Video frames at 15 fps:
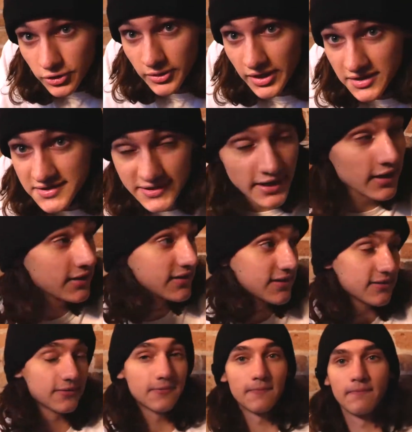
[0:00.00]
What sucks?
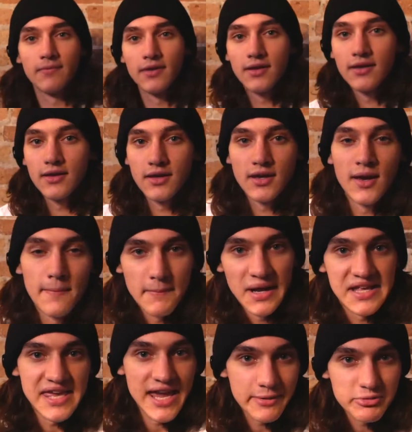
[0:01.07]
My
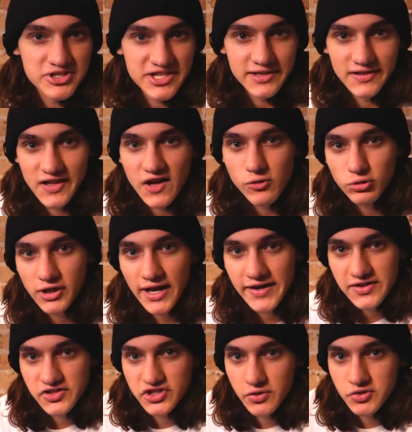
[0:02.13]
camera's in low
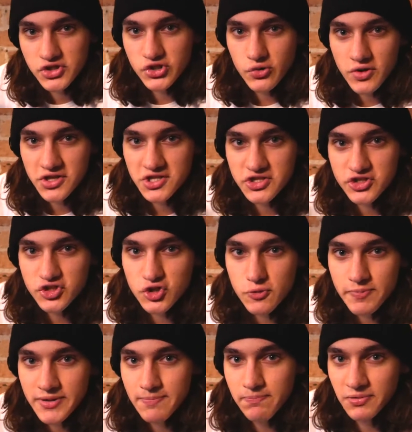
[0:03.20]
light, so it's doing this
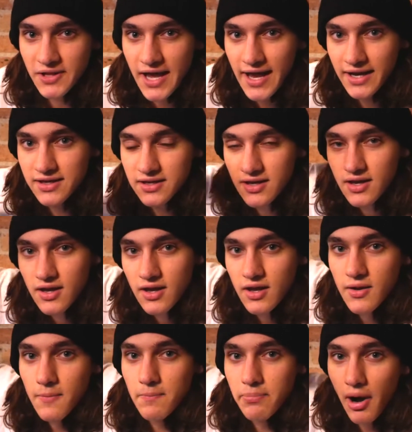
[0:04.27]
stupid black
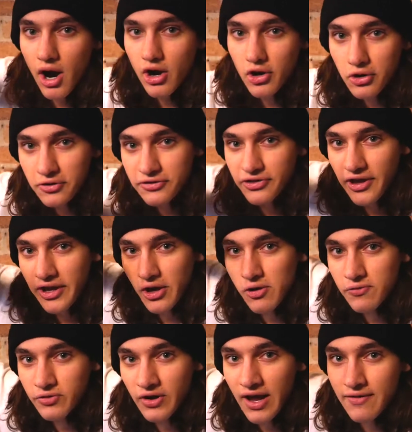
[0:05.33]
bar thing
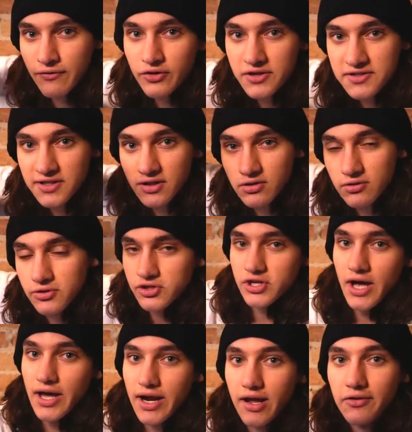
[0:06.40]
over every single
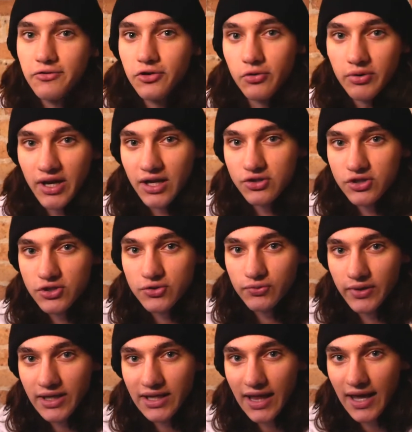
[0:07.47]
shot I do, and I just
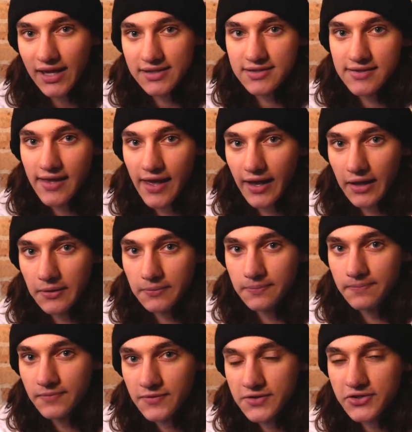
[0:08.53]
realized that.
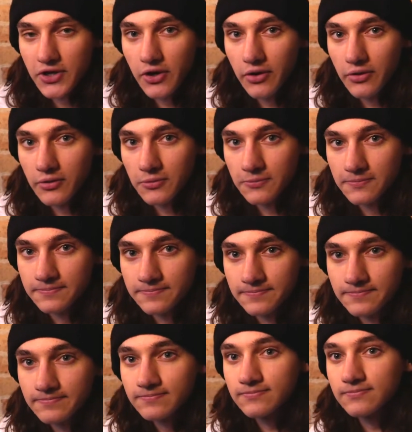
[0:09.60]
So,
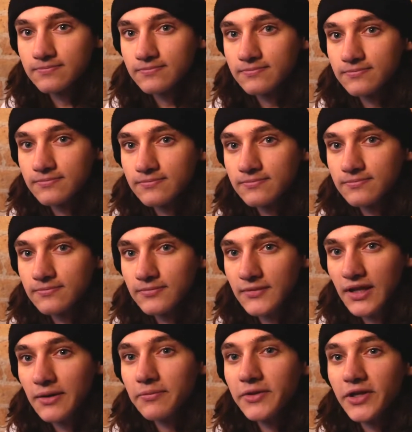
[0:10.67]

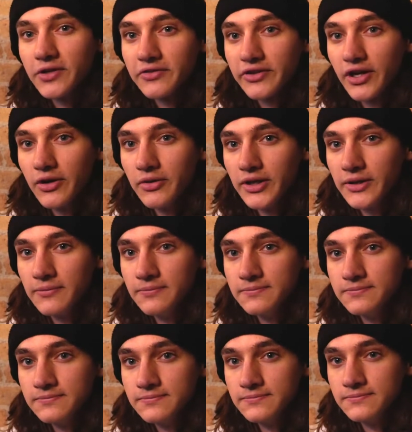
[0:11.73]
yep, there it's going.
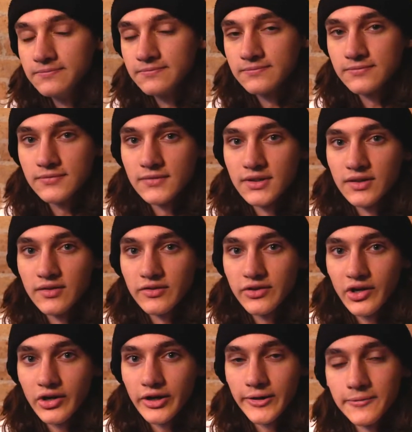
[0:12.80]
Sorry.